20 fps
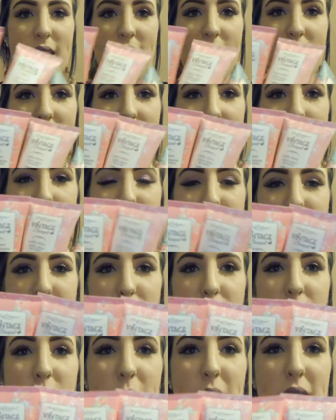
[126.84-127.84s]
They also
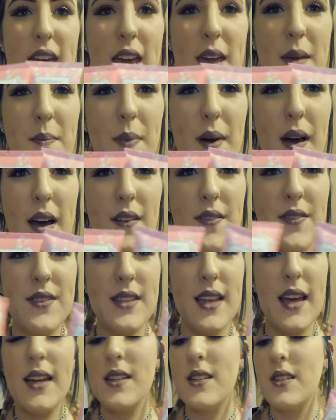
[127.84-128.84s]
got me a bath
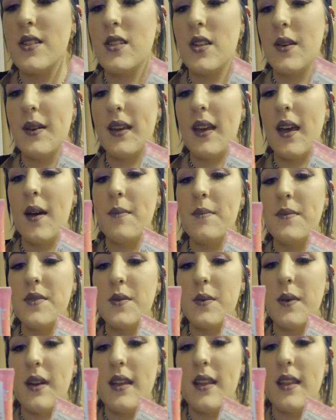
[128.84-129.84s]
set, so it
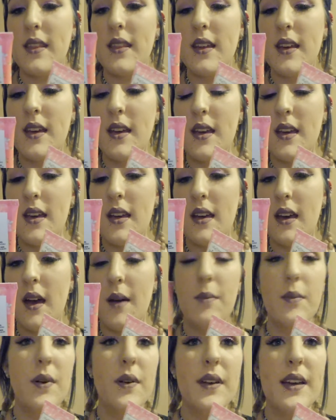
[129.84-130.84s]
comes with,
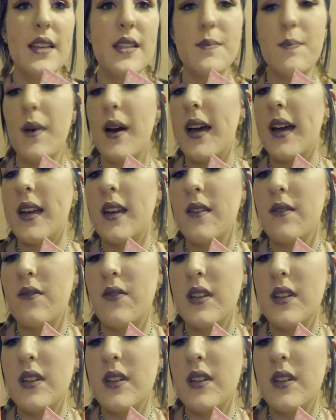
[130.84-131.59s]
it's by